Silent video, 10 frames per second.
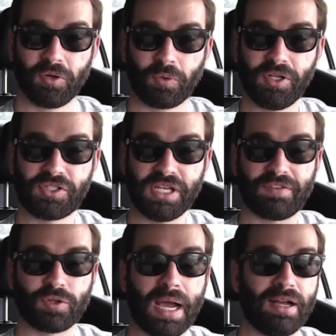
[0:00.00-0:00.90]
Where you see
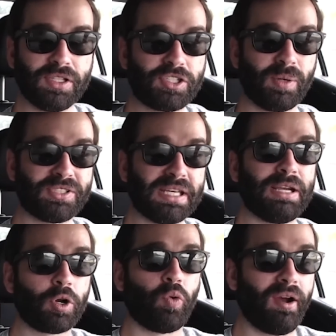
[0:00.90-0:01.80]
after a while, it's almost like
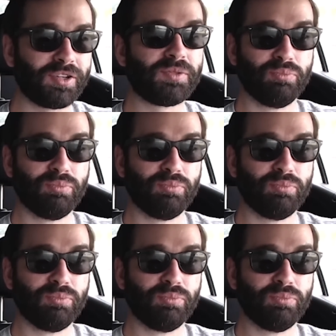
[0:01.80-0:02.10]
it requires